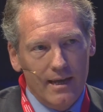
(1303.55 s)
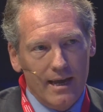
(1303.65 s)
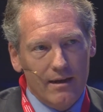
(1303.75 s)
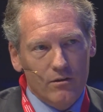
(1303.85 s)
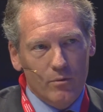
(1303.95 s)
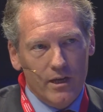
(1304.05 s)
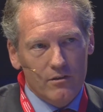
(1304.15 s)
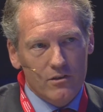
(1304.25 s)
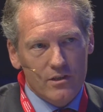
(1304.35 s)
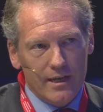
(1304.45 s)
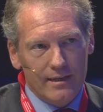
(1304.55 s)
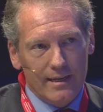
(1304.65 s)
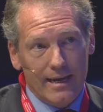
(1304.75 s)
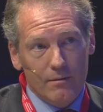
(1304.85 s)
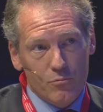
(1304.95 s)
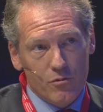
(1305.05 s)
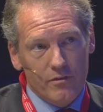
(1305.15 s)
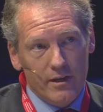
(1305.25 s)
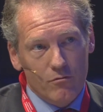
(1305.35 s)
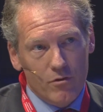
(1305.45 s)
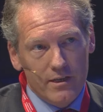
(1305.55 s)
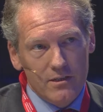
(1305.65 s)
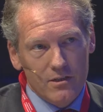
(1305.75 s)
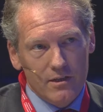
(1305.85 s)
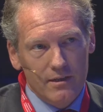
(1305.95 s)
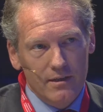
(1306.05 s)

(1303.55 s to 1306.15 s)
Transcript: how do we understand and prevent risk,